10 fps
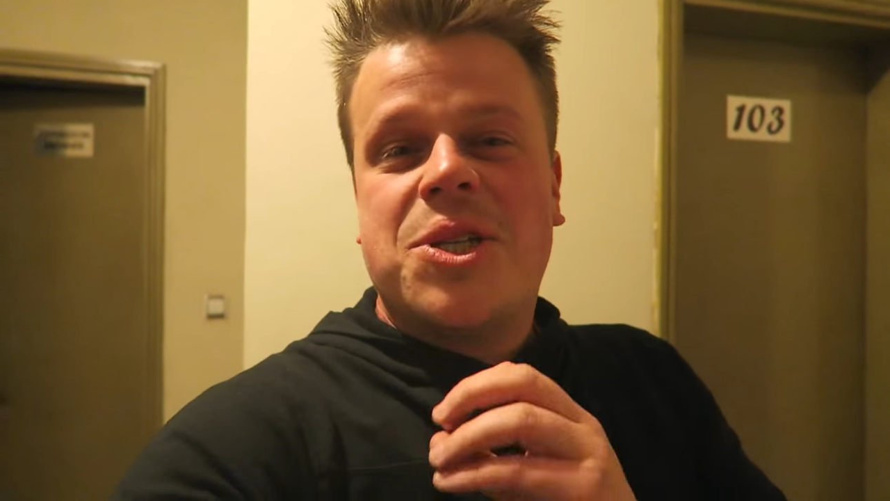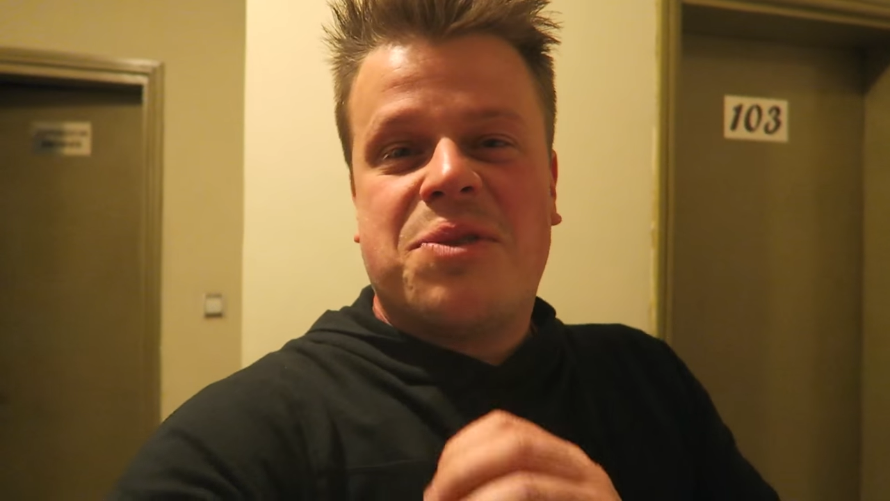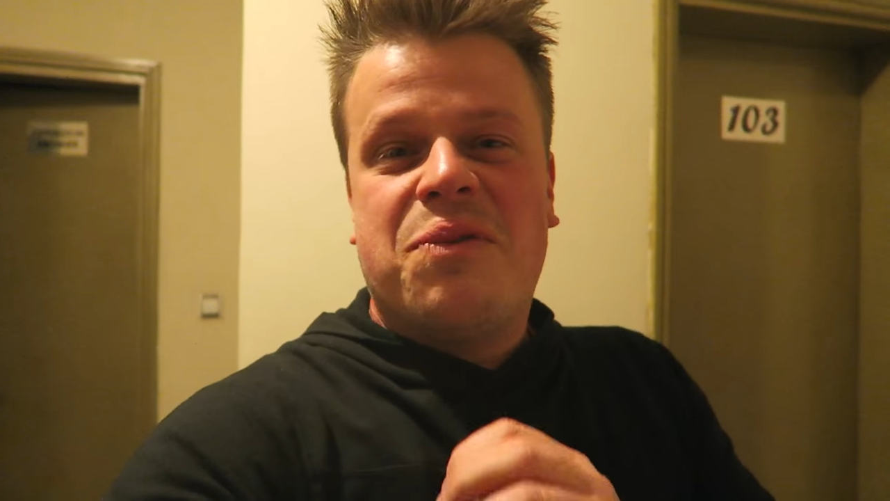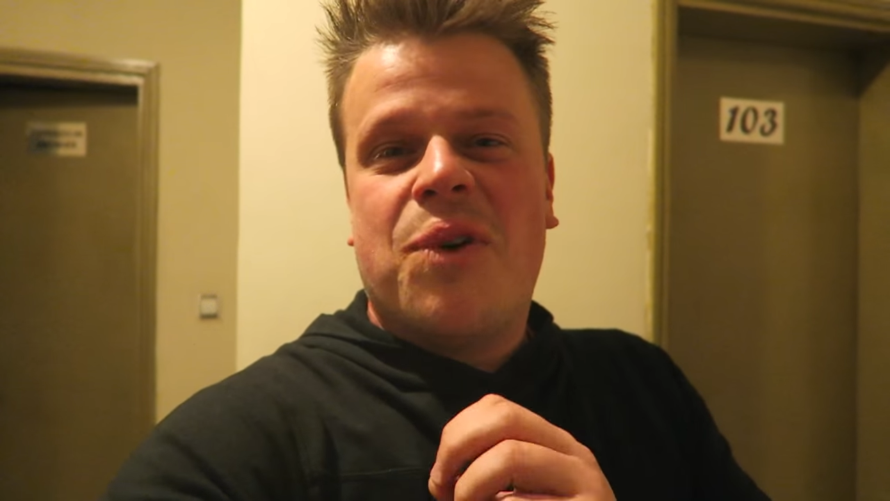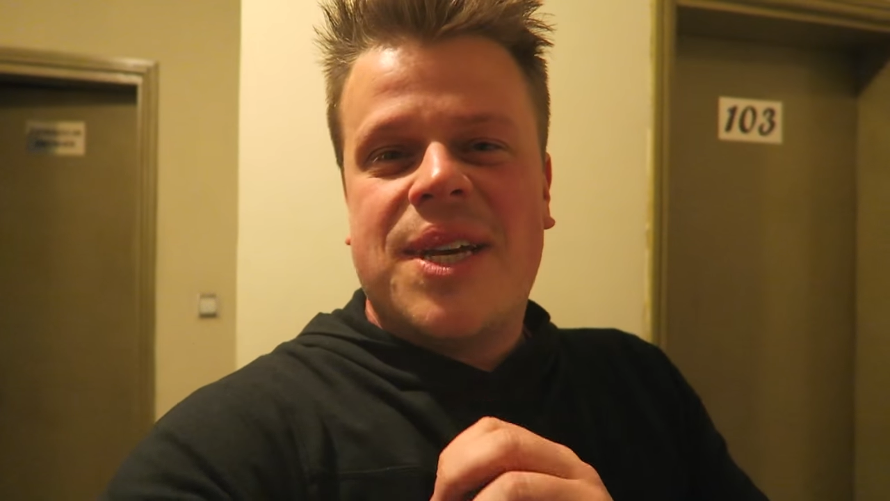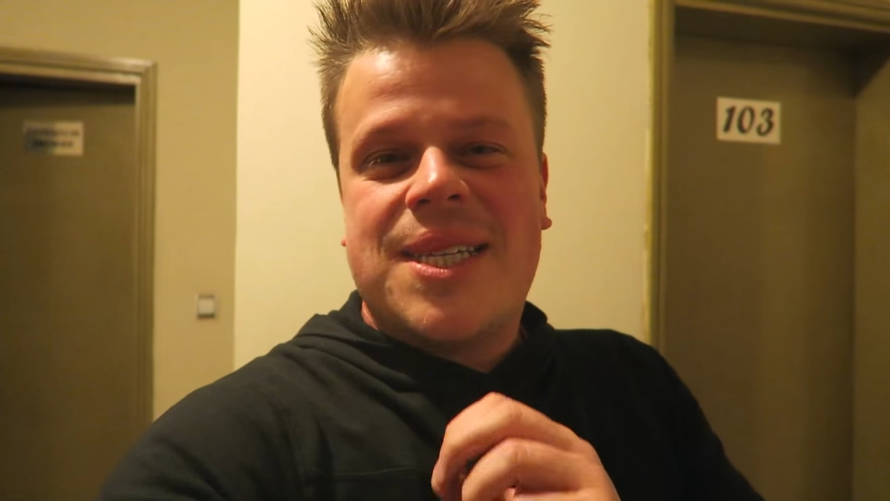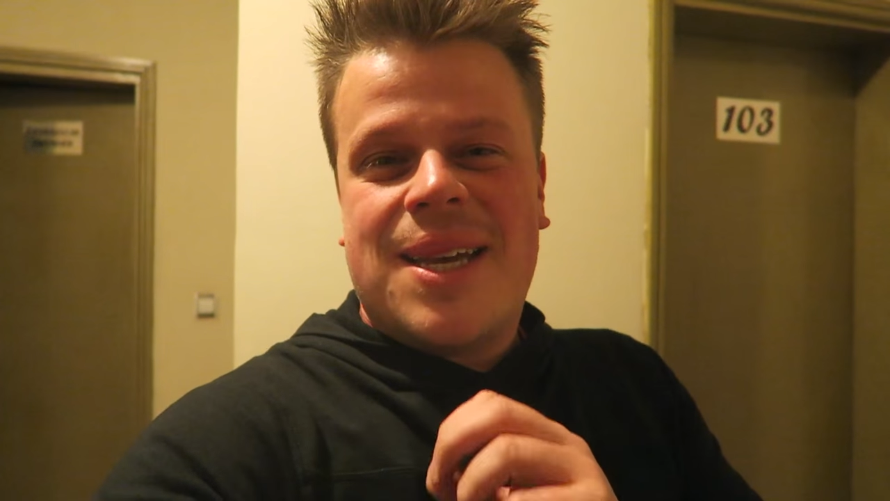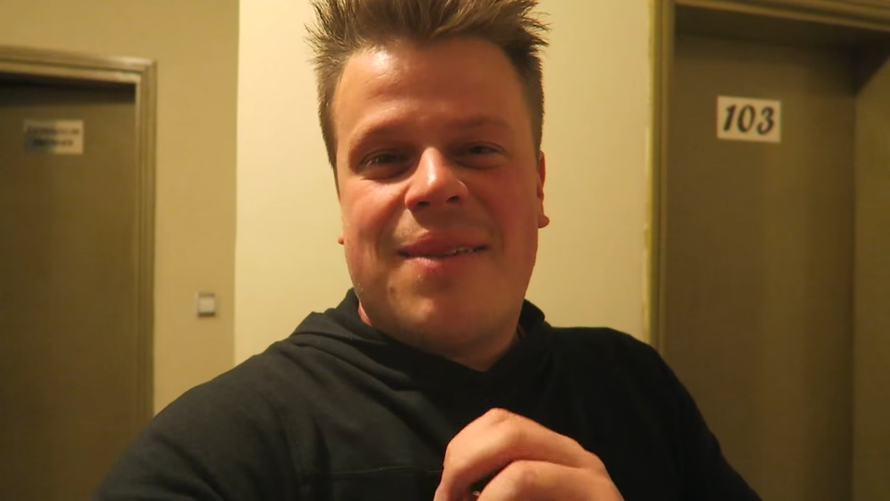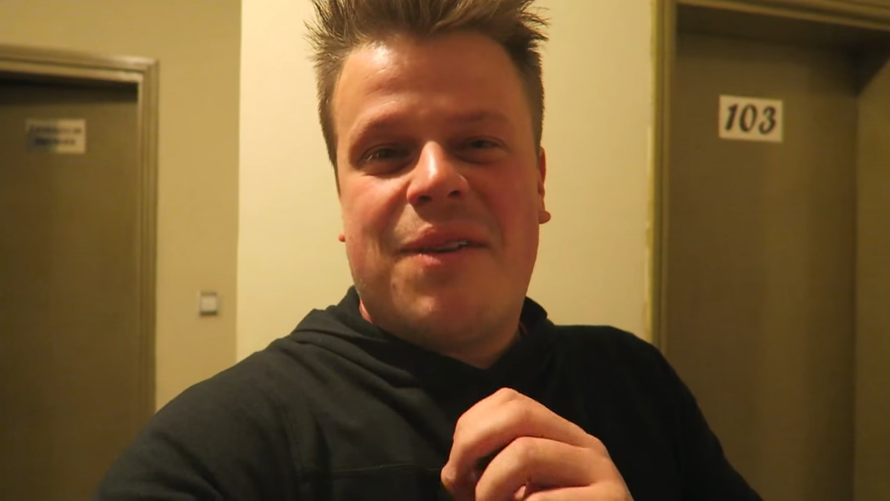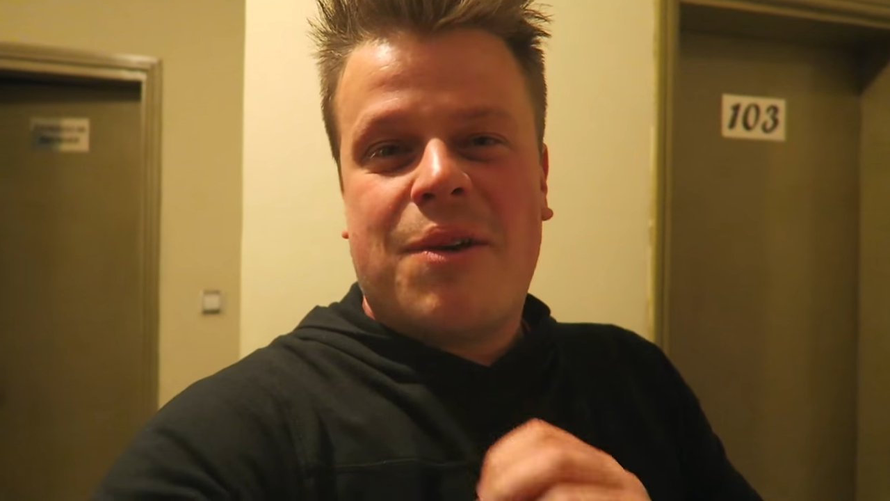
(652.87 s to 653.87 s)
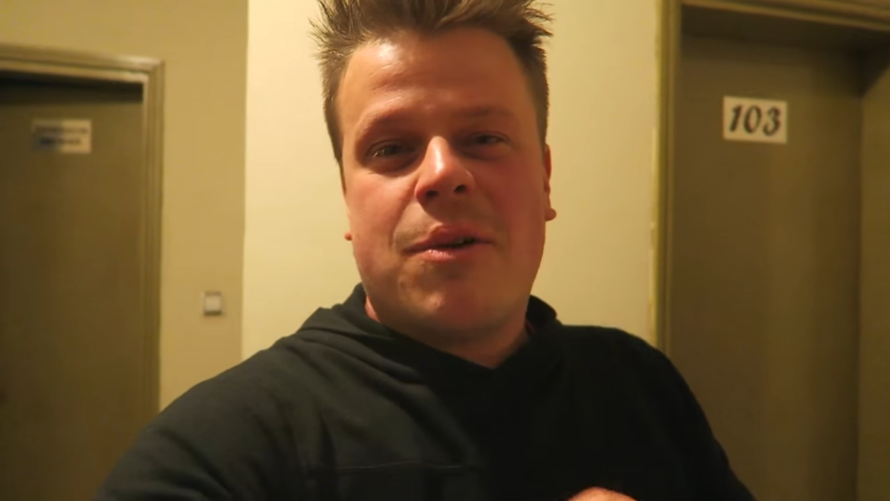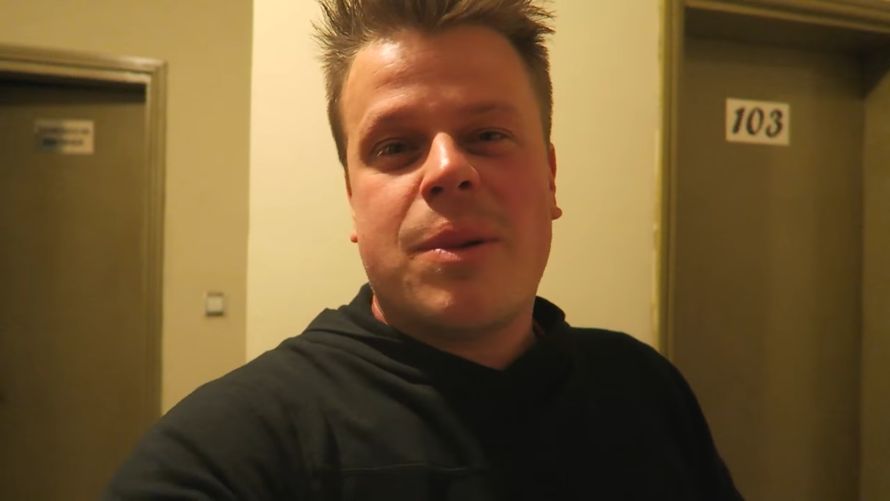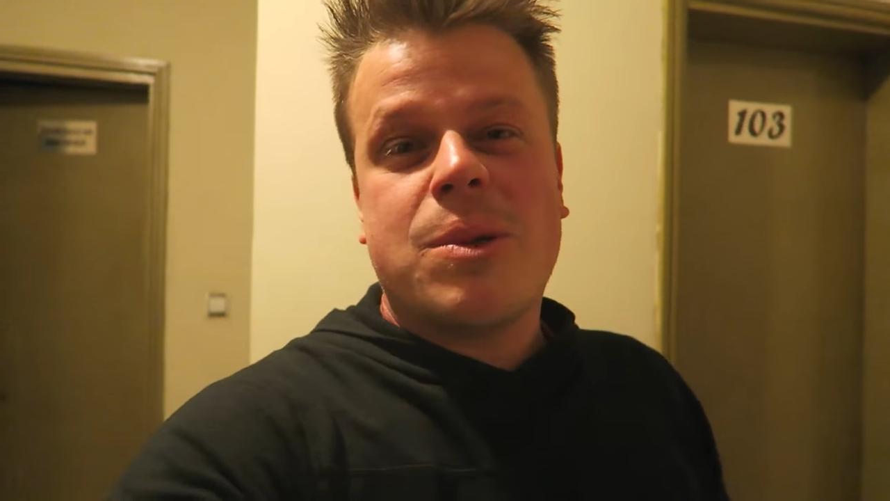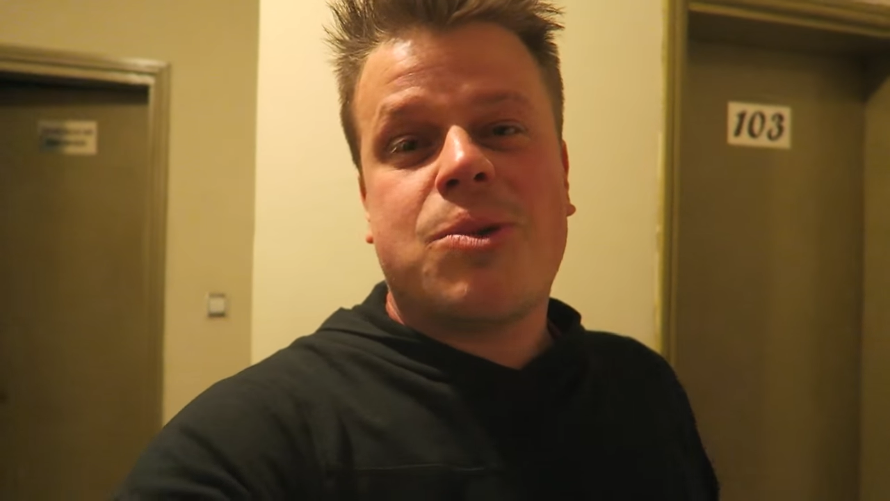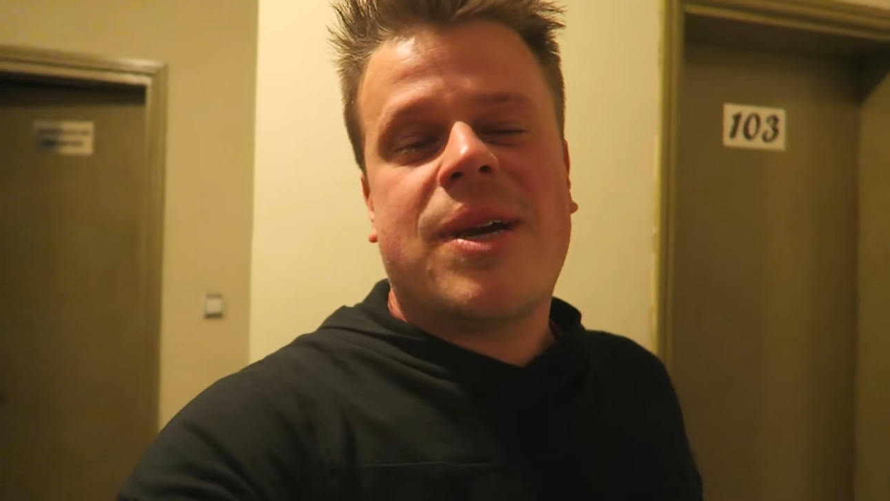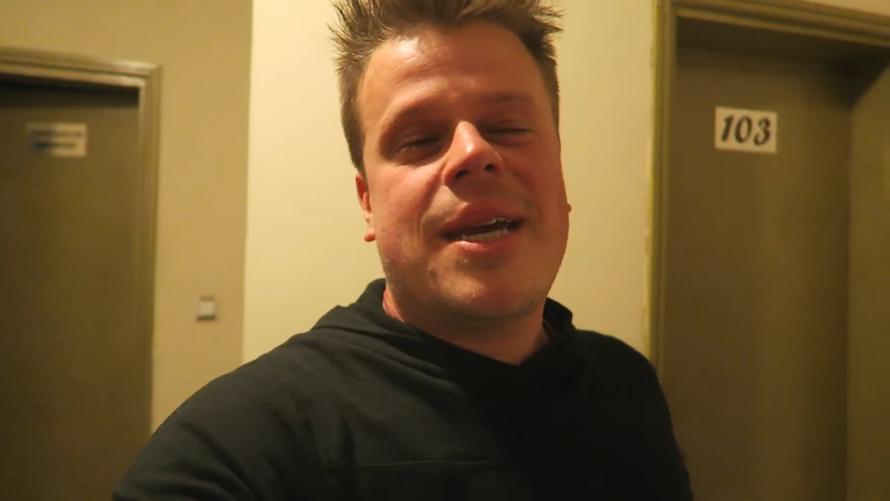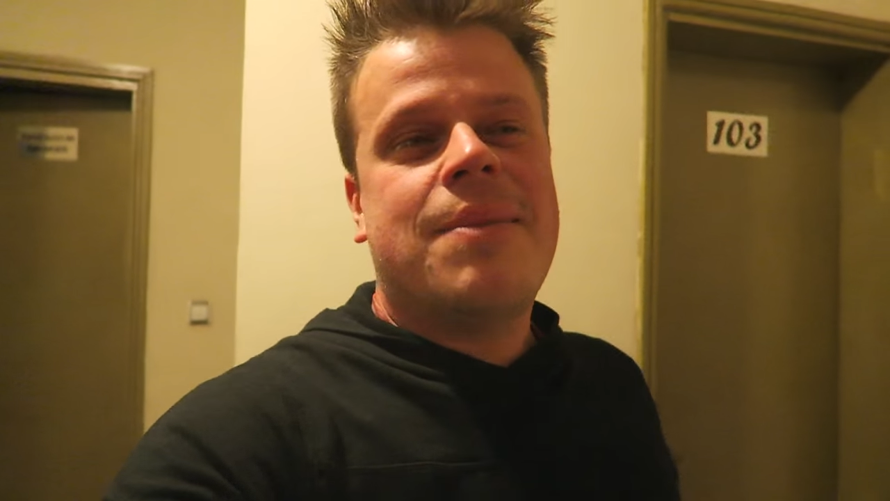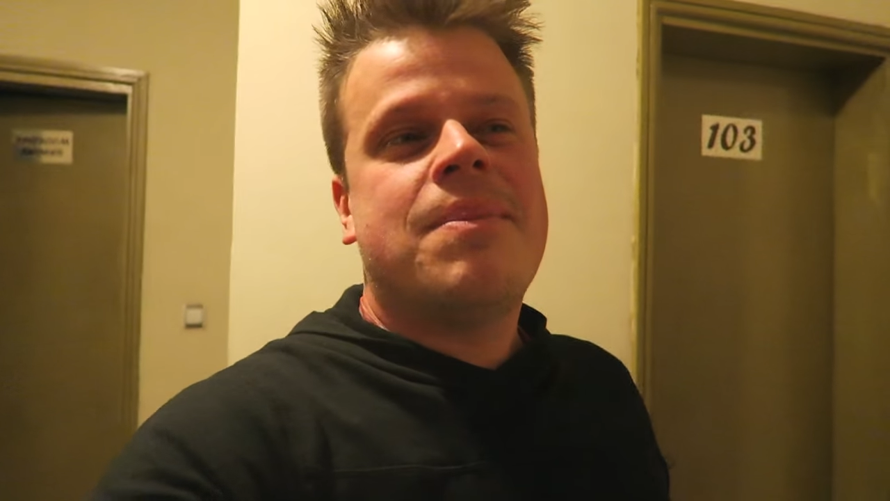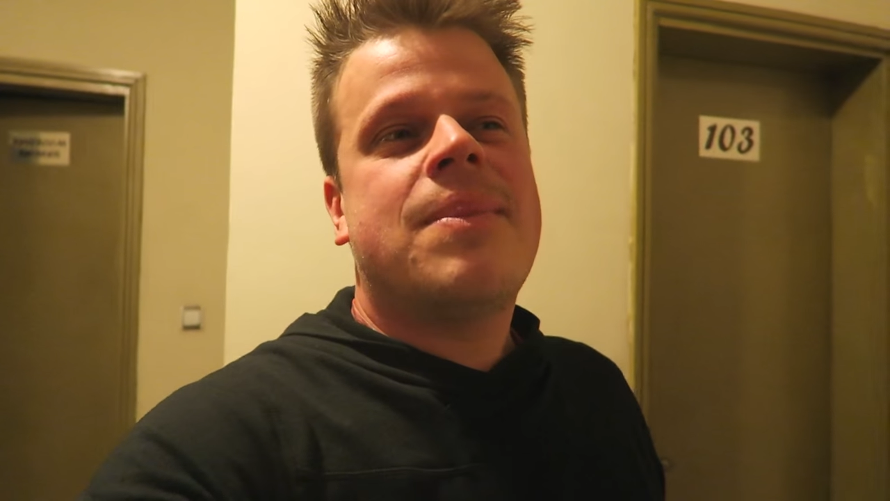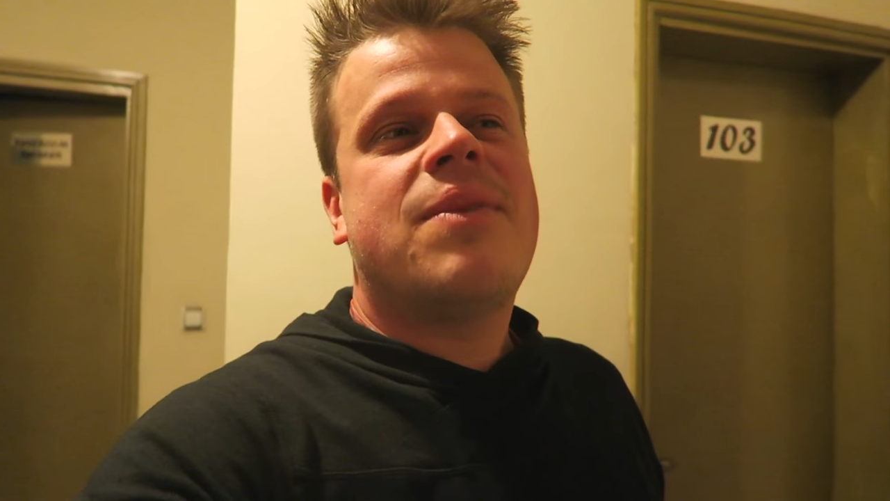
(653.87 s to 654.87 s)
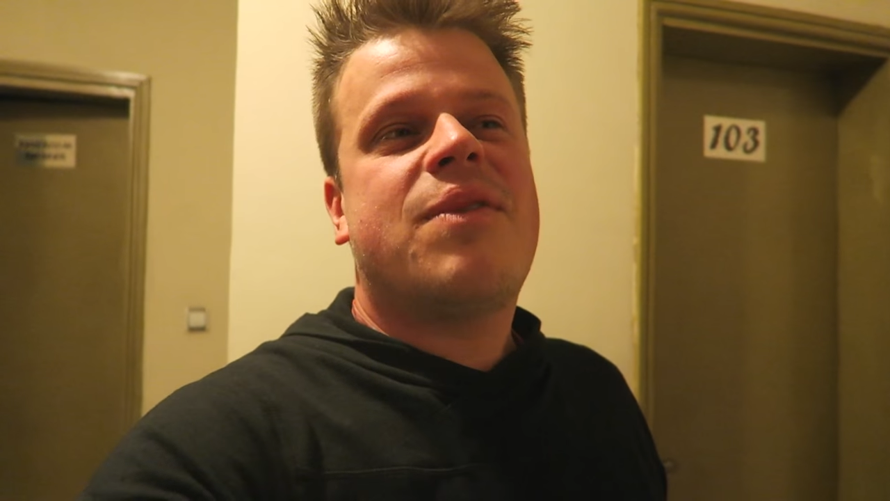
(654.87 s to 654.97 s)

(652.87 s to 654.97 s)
just voiced her vulnerable dream,